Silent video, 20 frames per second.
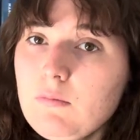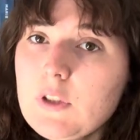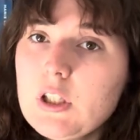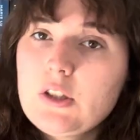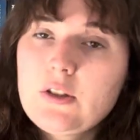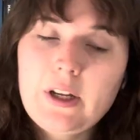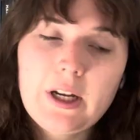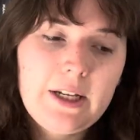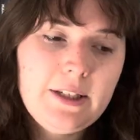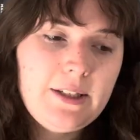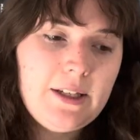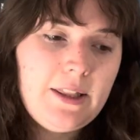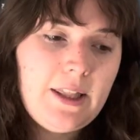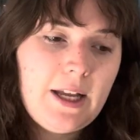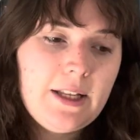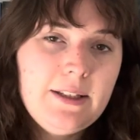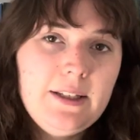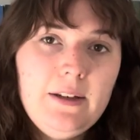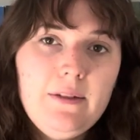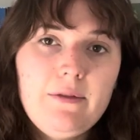So like I said,
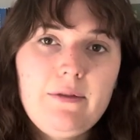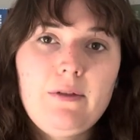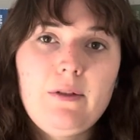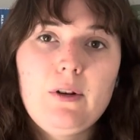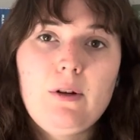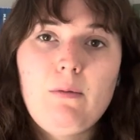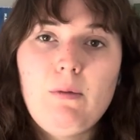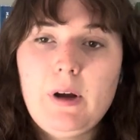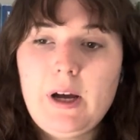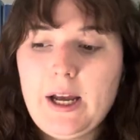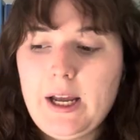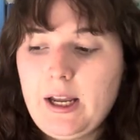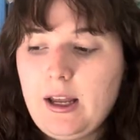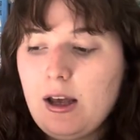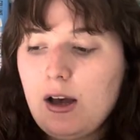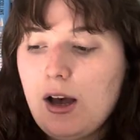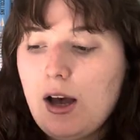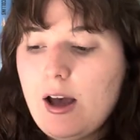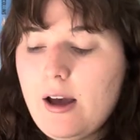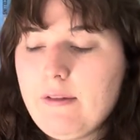that's it for what I
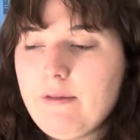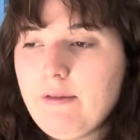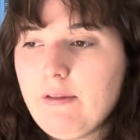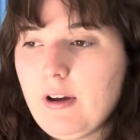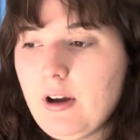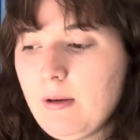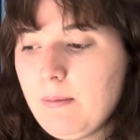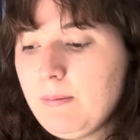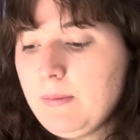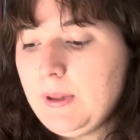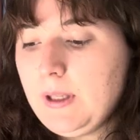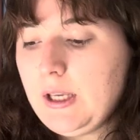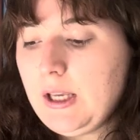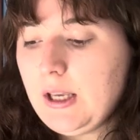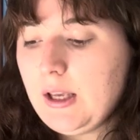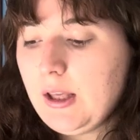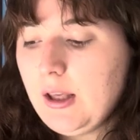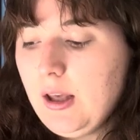got from the